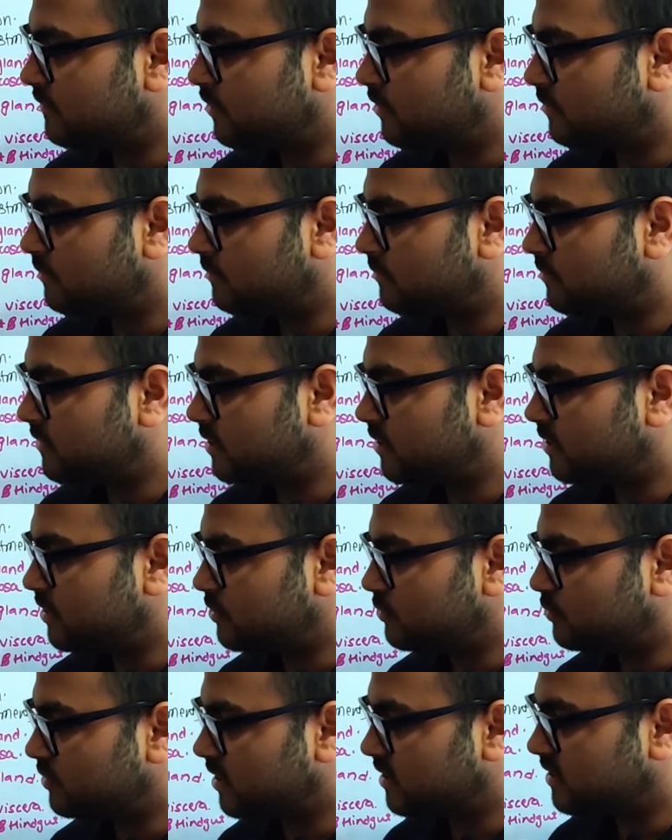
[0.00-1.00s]
from the
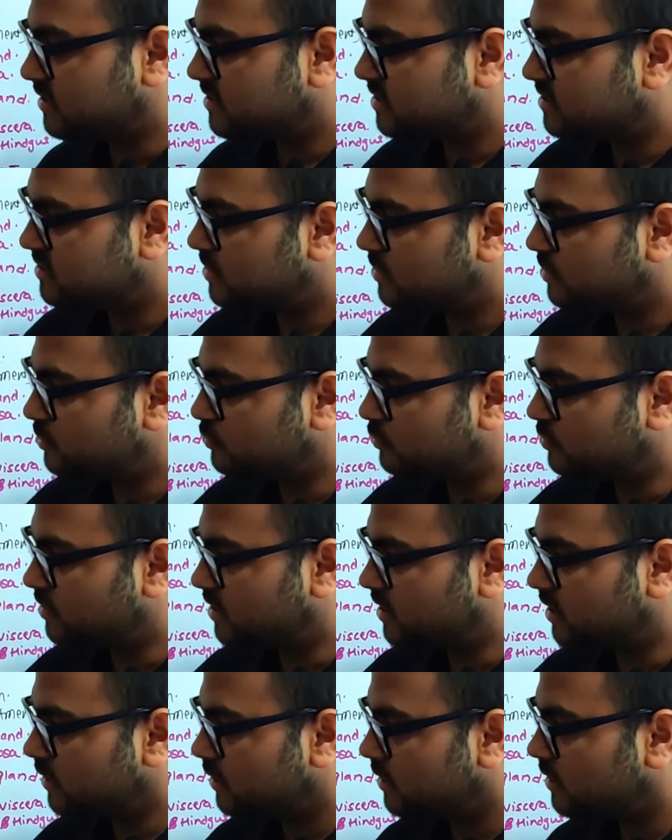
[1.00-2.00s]
nuclei. This is the
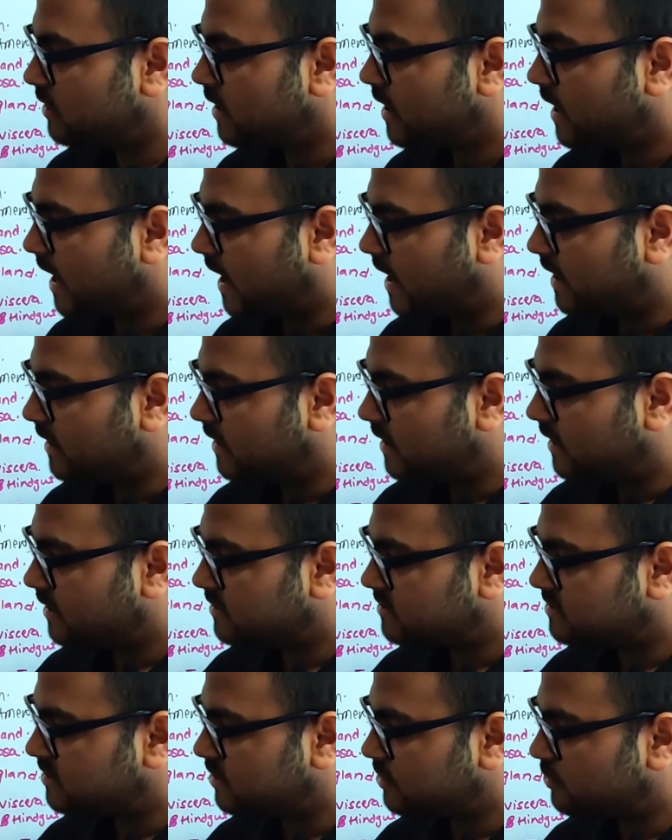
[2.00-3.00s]
nuclei, and here
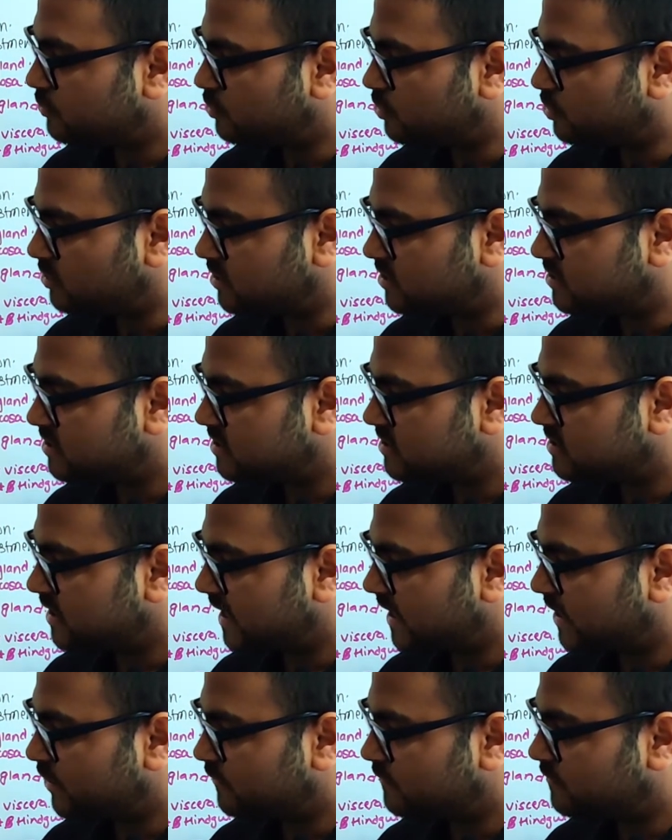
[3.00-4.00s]
is the neuron. This is the
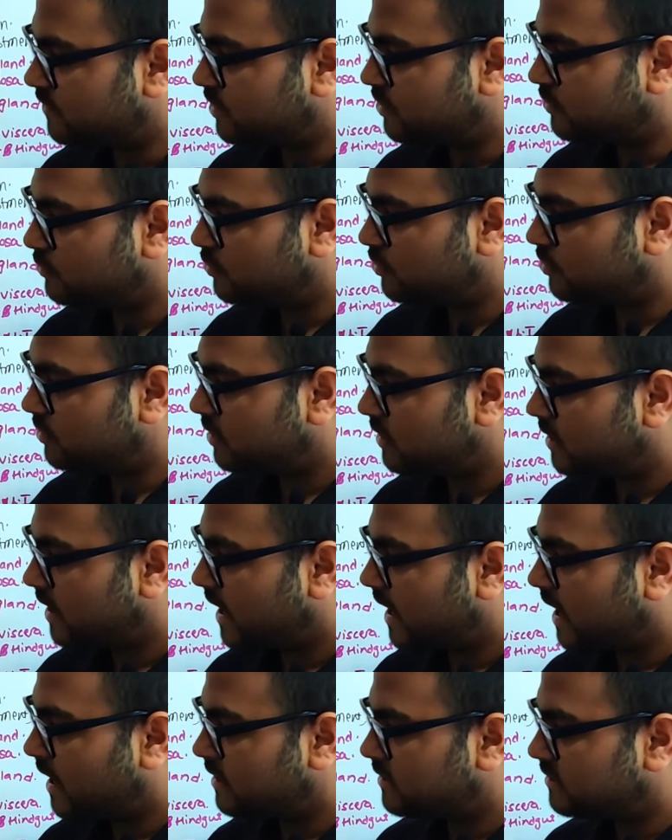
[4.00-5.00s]
head of the neuron,
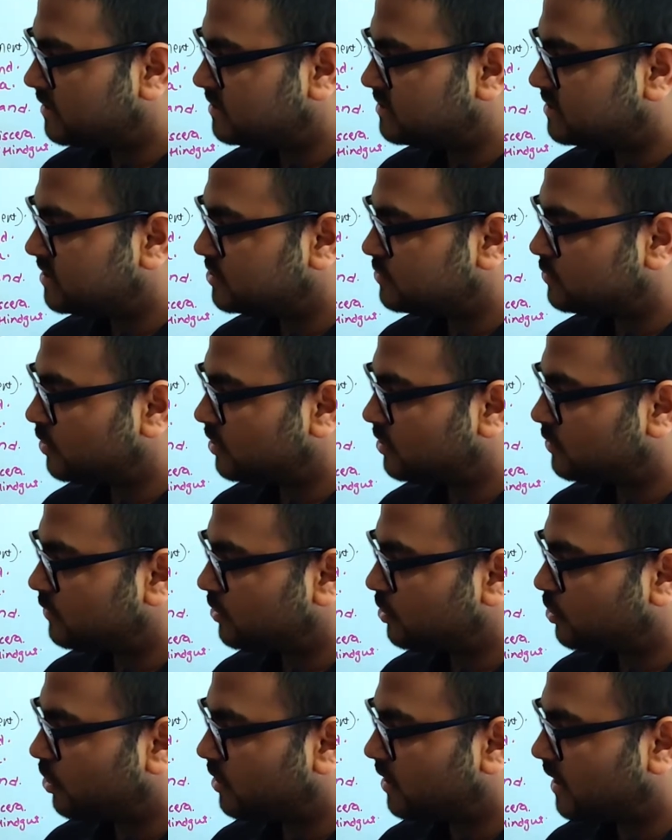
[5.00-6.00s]
and this is what we
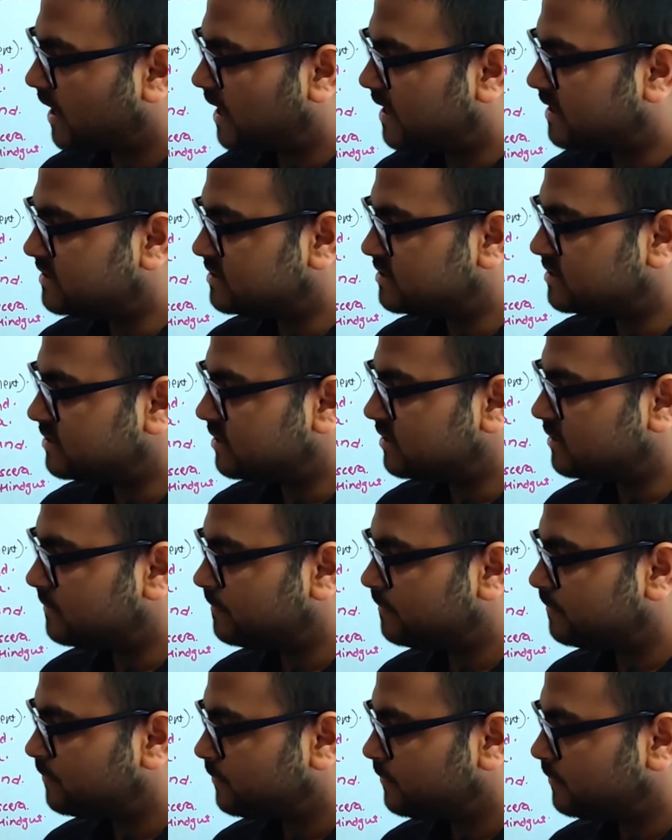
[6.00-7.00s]
call as the
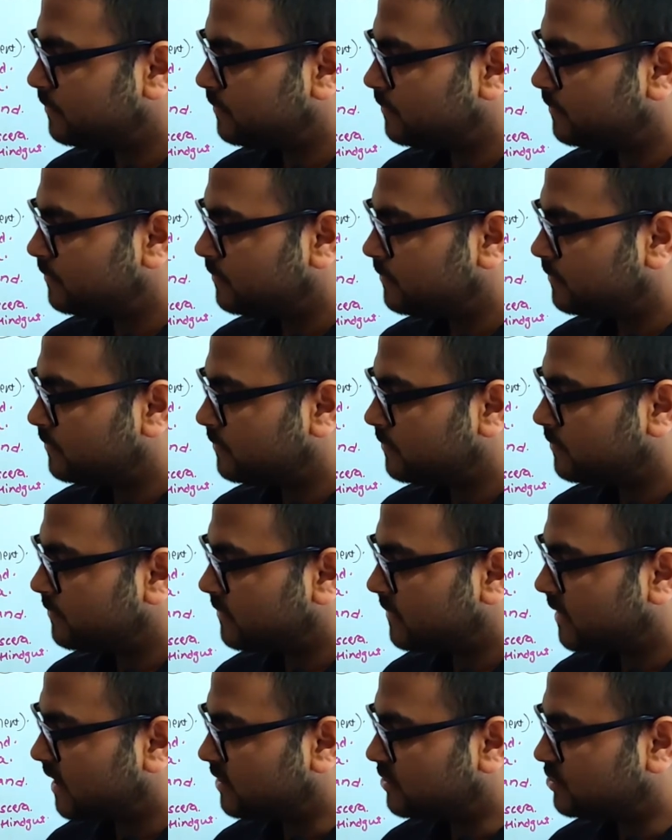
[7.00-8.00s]

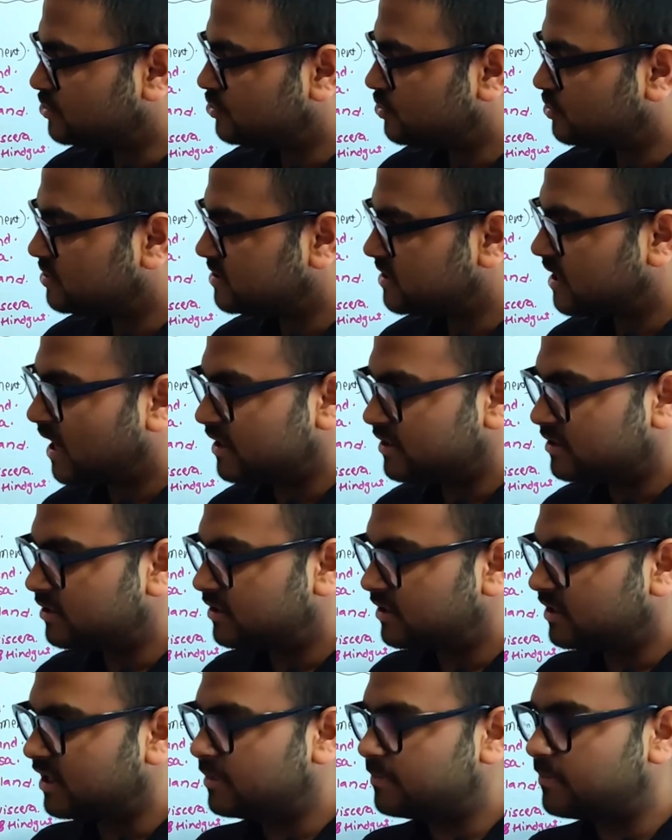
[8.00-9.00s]
axons and the
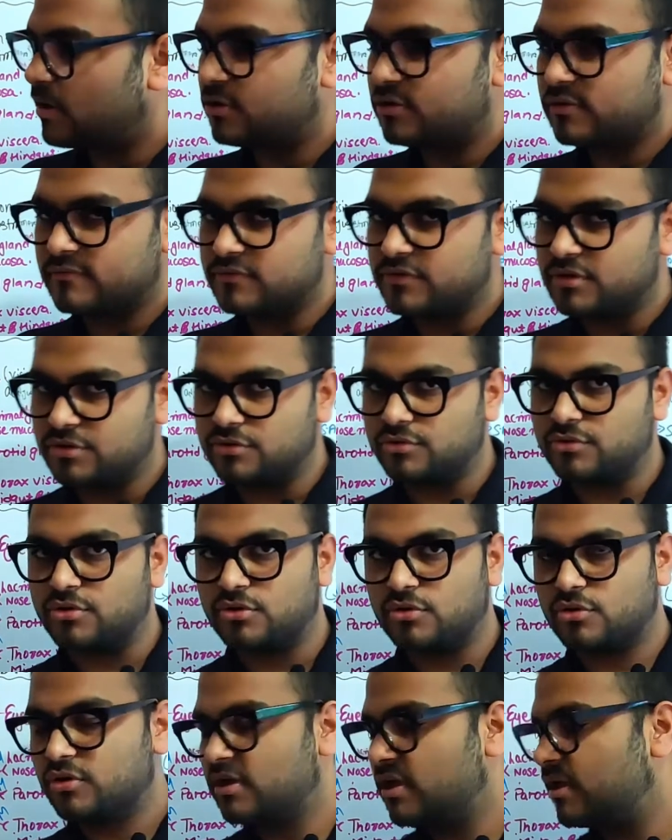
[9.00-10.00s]
tail part of the
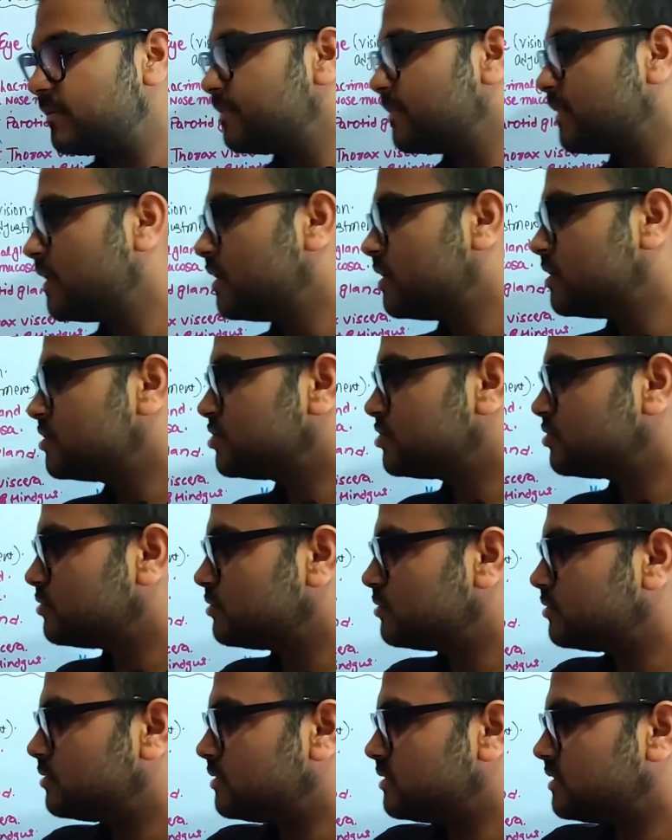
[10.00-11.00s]
neuron. Okay,
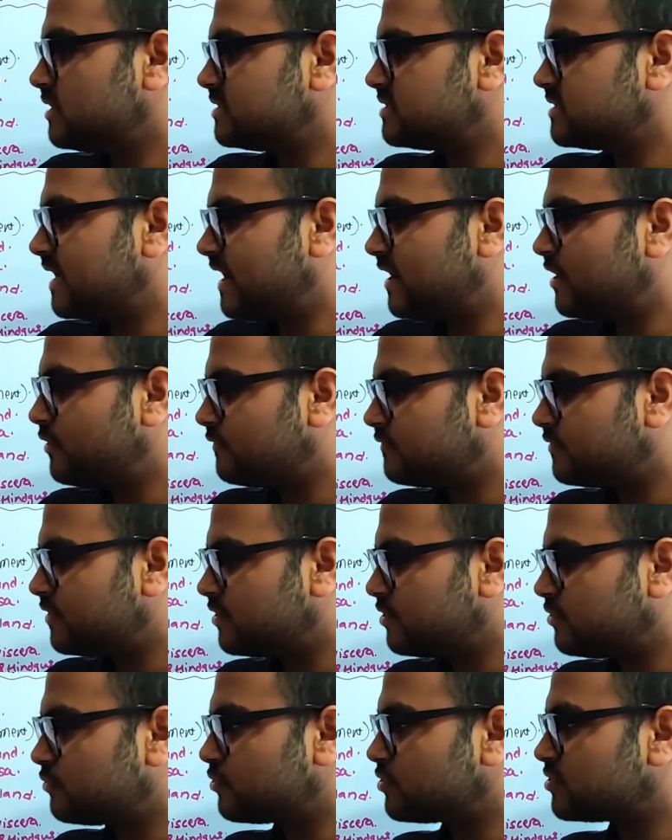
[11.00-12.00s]
so these head of the
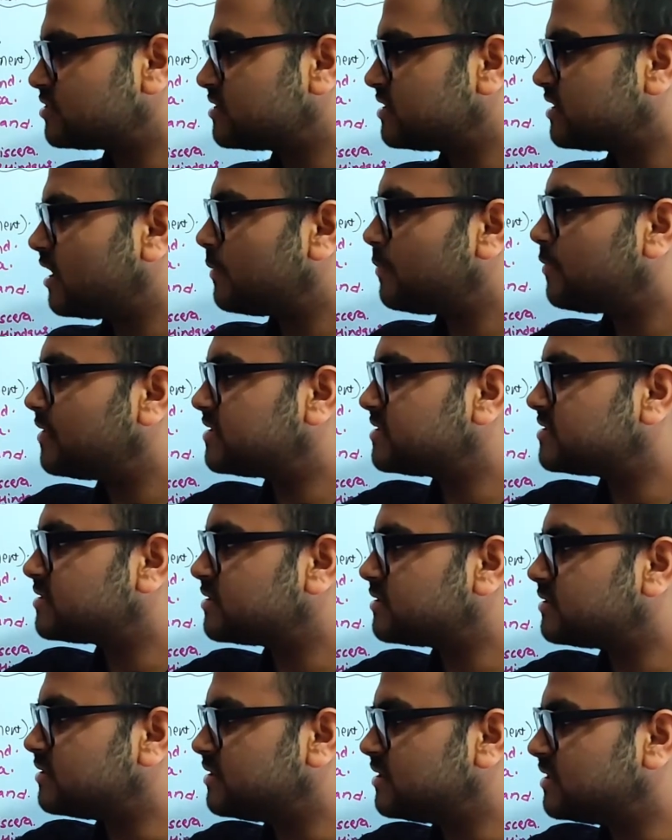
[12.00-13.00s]
neurons, they are present
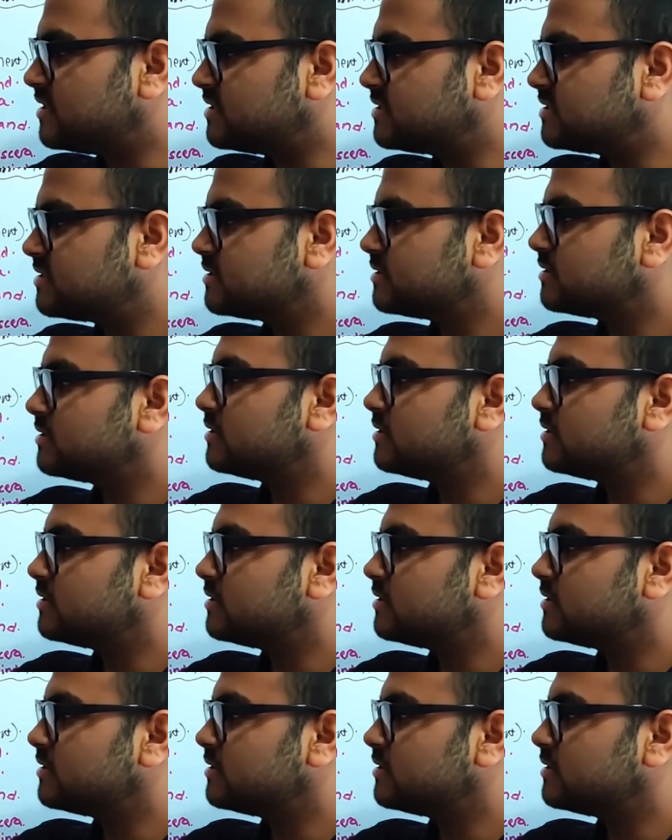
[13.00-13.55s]
in these